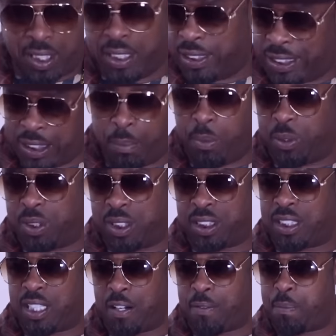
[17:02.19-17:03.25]
the assembled the
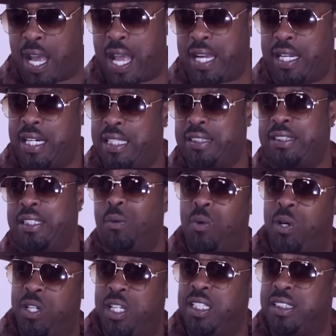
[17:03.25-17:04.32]
stuff back, and I said,
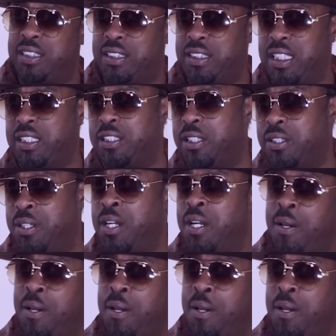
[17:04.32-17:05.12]
well, he just need to